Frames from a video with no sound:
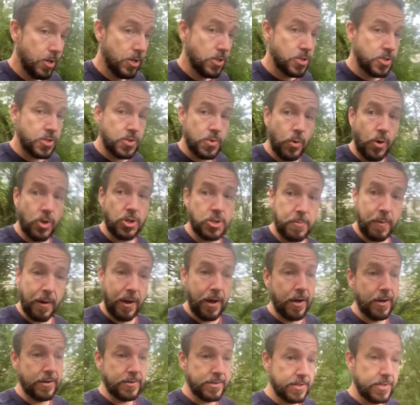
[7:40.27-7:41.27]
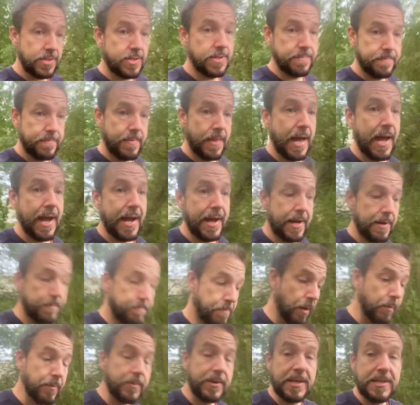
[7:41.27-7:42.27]
Squash plants and
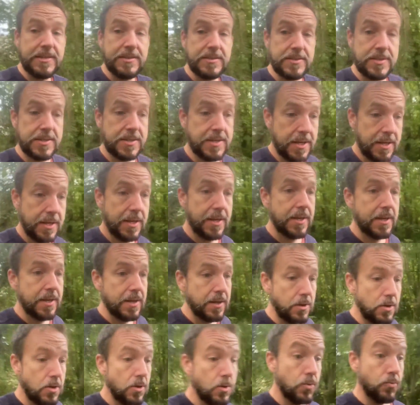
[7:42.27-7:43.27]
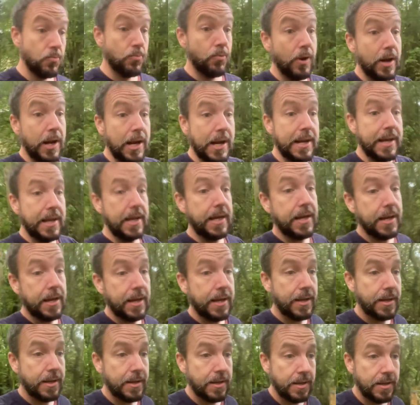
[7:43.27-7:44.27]
pumpkins really,
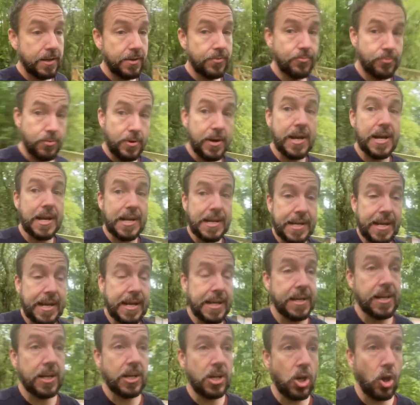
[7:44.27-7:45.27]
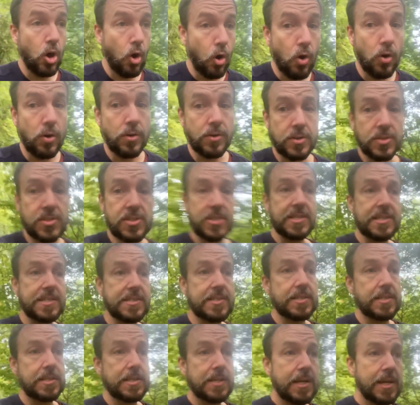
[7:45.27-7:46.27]
really need a long
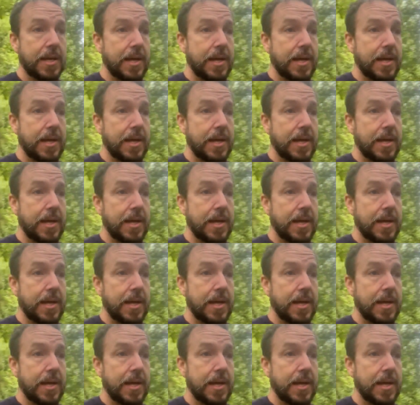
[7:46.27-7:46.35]
season.